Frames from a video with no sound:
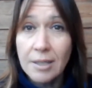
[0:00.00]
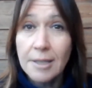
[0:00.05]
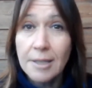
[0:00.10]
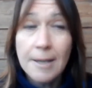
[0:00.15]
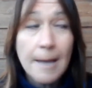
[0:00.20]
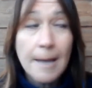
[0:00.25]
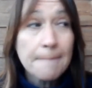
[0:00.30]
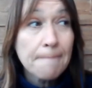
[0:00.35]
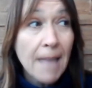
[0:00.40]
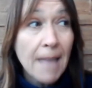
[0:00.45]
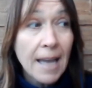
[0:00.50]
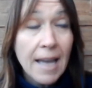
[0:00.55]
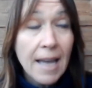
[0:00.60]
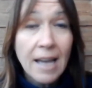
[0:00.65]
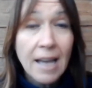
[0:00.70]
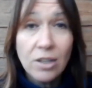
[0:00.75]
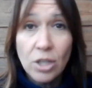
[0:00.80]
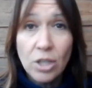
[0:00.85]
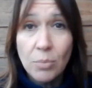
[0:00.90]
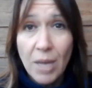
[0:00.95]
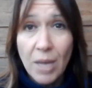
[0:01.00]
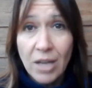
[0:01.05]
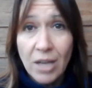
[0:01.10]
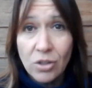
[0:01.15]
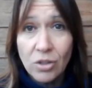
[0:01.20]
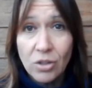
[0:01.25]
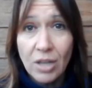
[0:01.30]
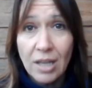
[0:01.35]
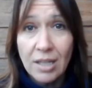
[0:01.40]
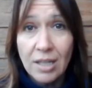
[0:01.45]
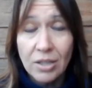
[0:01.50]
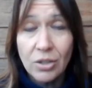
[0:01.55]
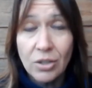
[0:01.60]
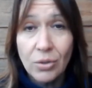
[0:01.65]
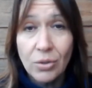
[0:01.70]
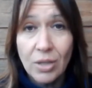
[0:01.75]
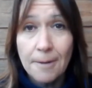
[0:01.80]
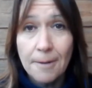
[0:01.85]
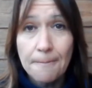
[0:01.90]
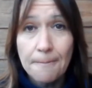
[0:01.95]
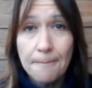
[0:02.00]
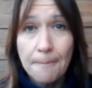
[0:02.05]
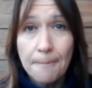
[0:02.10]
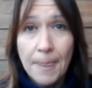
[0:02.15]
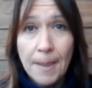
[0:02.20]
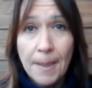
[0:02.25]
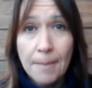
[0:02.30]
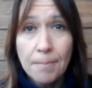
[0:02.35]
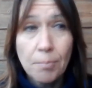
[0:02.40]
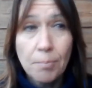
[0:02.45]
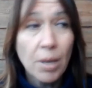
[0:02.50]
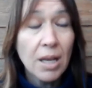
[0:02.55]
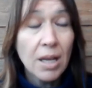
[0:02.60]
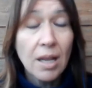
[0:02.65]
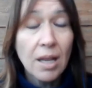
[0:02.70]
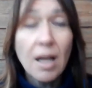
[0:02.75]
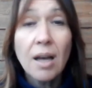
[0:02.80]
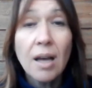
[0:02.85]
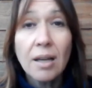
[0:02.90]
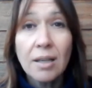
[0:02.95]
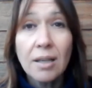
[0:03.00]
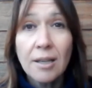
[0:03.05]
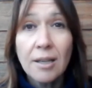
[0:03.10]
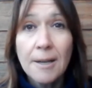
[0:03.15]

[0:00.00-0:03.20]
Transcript: And I actually managed to get into it by luck.